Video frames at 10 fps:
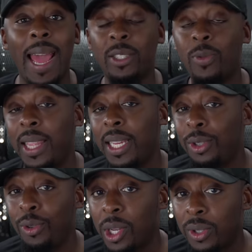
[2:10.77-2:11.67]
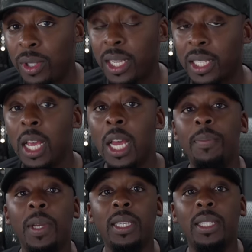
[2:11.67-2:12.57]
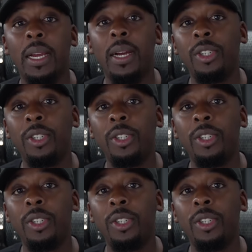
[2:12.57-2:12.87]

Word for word: And that's why they do those things because they